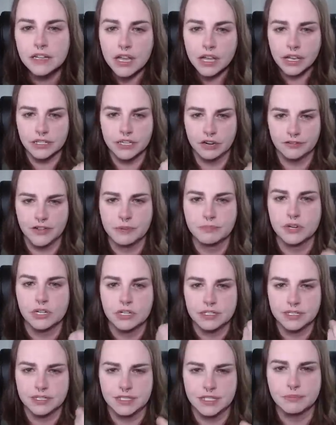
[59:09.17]
In November,
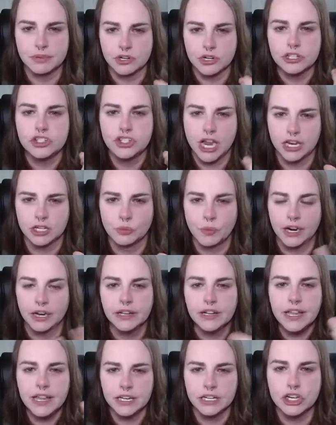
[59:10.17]
December, January,
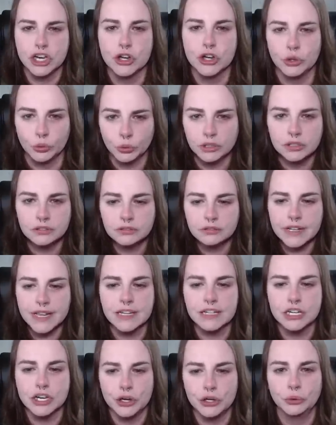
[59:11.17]
he knew. He
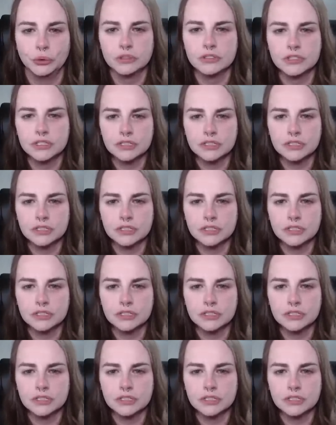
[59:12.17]
knew.